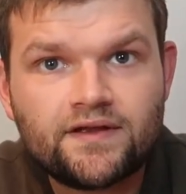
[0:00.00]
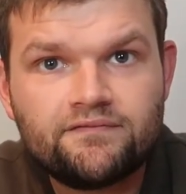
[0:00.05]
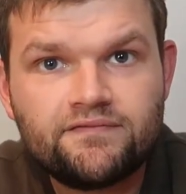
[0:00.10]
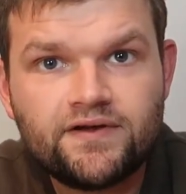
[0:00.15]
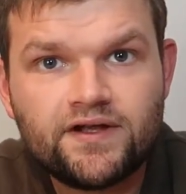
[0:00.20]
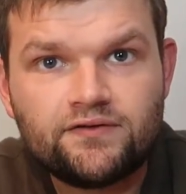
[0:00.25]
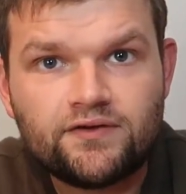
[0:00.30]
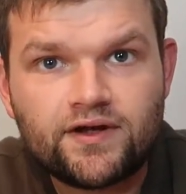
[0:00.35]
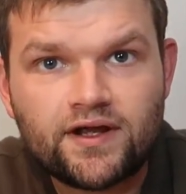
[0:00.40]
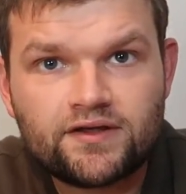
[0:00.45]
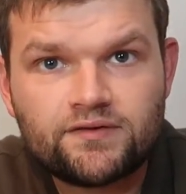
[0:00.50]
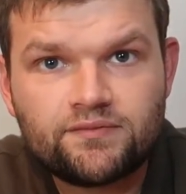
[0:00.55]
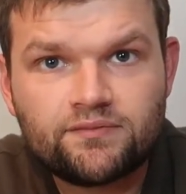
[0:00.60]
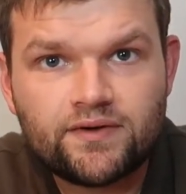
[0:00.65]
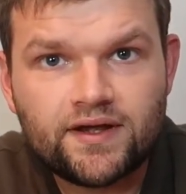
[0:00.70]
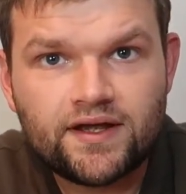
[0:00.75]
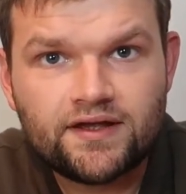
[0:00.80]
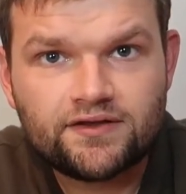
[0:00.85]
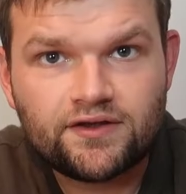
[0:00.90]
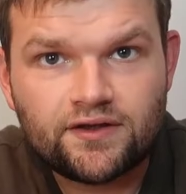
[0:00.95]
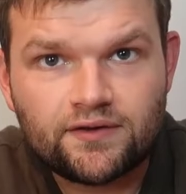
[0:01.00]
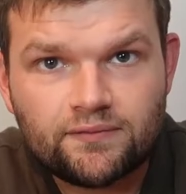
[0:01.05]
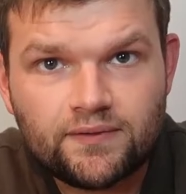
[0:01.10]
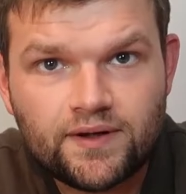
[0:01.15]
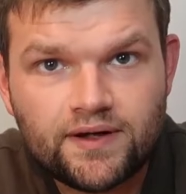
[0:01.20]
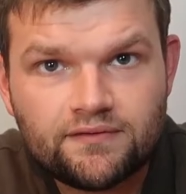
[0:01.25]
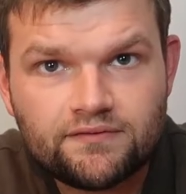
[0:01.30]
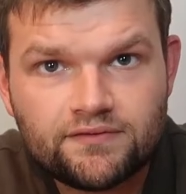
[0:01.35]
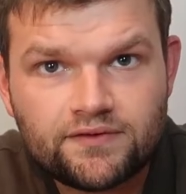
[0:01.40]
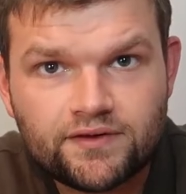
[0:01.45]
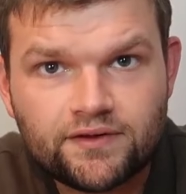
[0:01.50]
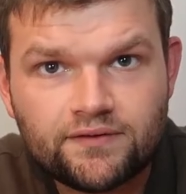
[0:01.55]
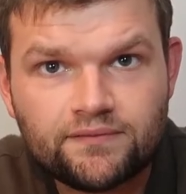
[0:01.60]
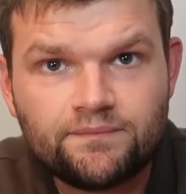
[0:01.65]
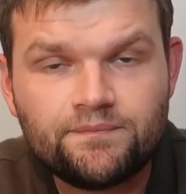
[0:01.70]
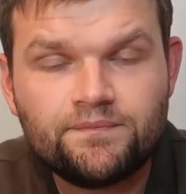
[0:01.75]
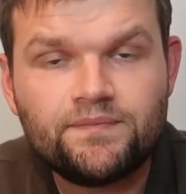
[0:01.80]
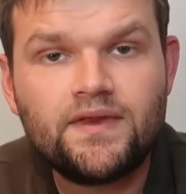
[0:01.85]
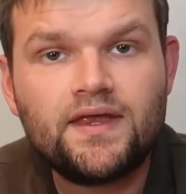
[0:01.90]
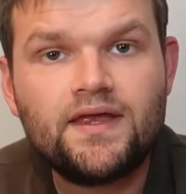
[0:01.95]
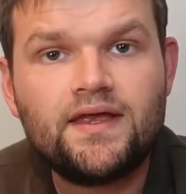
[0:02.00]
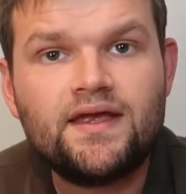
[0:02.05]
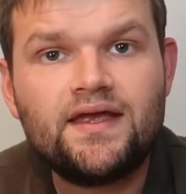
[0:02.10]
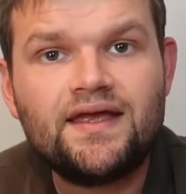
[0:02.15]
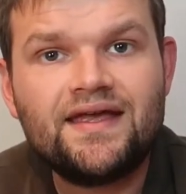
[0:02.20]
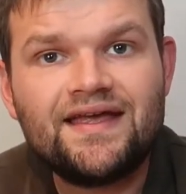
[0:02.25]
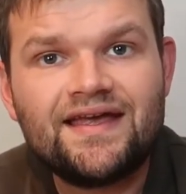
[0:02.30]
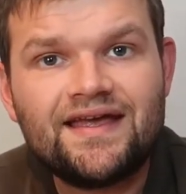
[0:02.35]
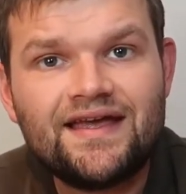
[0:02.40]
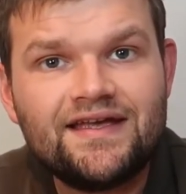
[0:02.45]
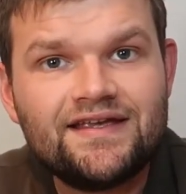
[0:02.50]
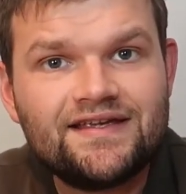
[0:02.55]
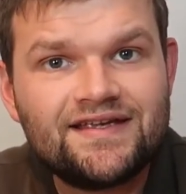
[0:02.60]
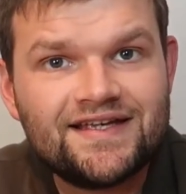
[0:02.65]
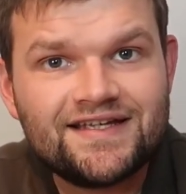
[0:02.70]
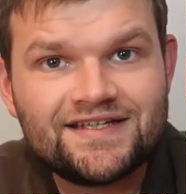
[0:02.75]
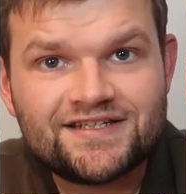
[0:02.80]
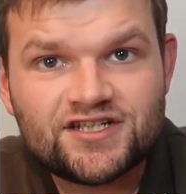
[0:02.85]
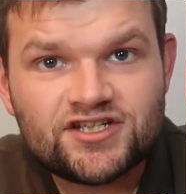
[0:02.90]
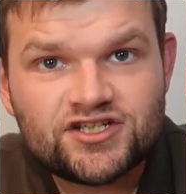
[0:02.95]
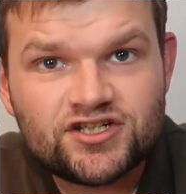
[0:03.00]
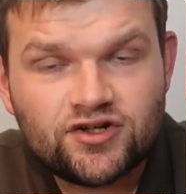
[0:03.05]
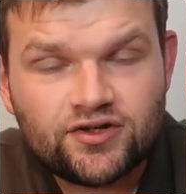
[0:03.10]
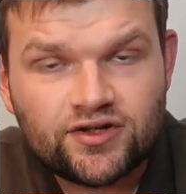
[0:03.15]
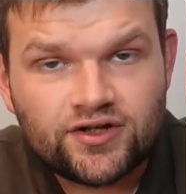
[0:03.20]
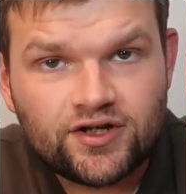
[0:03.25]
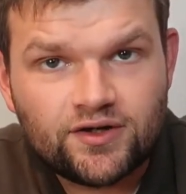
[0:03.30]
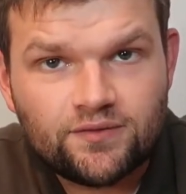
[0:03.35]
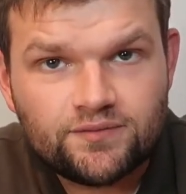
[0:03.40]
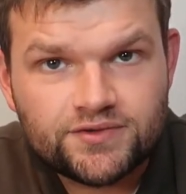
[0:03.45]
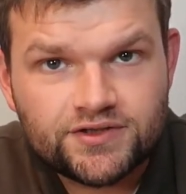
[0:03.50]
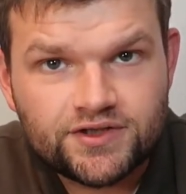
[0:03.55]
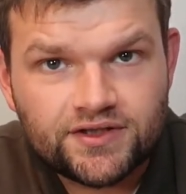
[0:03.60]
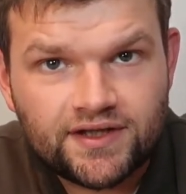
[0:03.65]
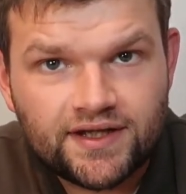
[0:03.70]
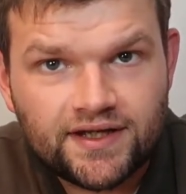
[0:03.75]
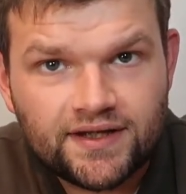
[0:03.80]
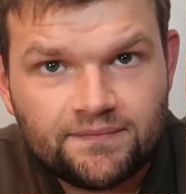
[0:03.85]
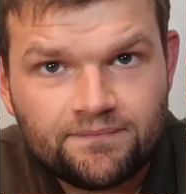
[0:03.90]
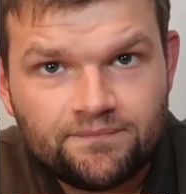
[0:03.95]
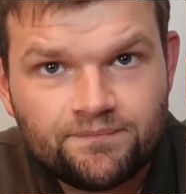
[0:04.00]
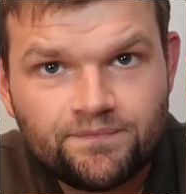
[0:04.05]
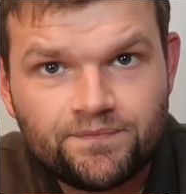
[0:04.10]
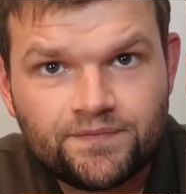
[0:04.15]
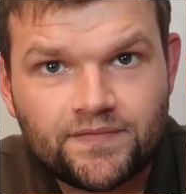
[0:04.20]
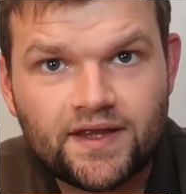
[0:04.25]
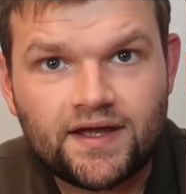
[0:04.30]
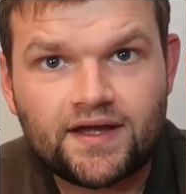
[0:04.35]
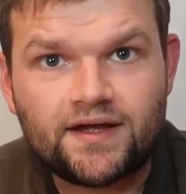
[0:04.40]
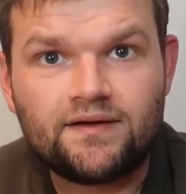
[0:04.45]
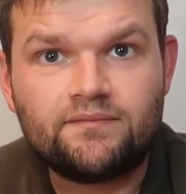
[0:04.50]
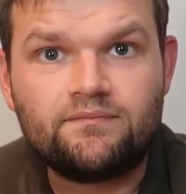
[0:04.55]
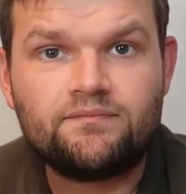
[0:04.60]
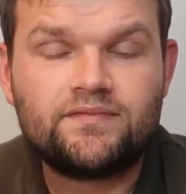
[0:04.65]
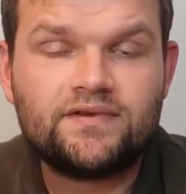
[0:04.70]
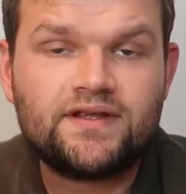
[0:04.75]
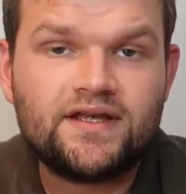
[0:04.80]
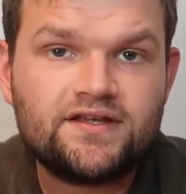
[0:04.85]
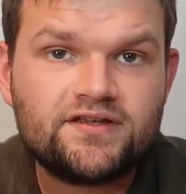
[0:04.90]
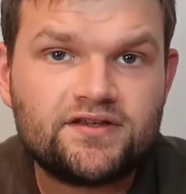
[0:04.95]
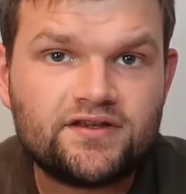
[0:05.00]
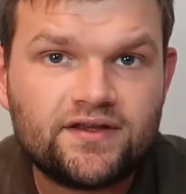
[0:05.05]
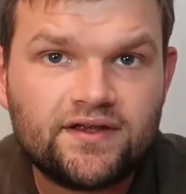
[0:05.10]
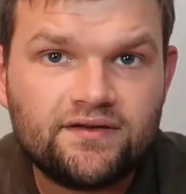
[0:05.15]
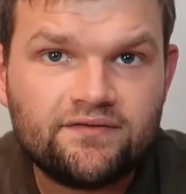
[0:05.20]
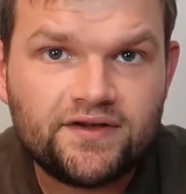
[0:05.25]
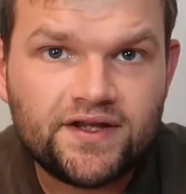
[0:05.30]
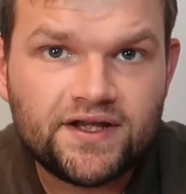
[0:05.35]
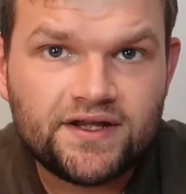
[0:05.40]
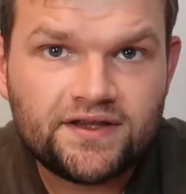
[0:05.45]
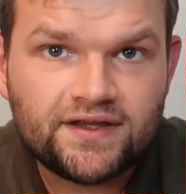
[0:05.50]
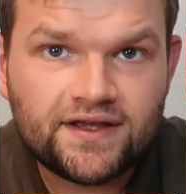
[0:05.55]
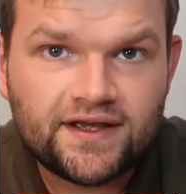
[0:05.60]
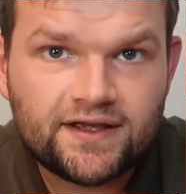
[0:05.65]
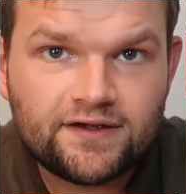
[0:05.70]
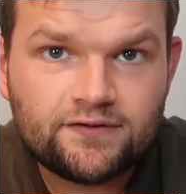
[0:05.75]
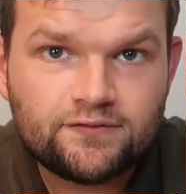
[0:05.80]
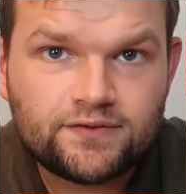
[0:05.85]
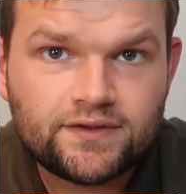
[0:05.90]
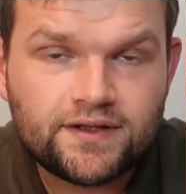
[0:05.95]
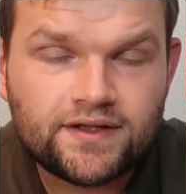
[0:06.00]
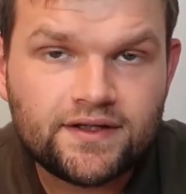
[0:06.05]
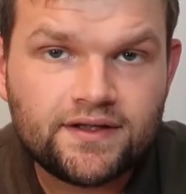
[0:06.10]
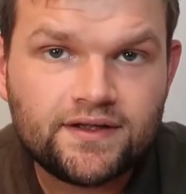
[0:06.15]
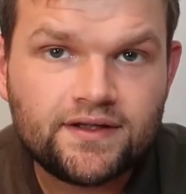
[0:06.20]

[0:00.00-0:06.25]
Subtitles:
Federal Express as well. So it's a solid option there. Decent dividend yield.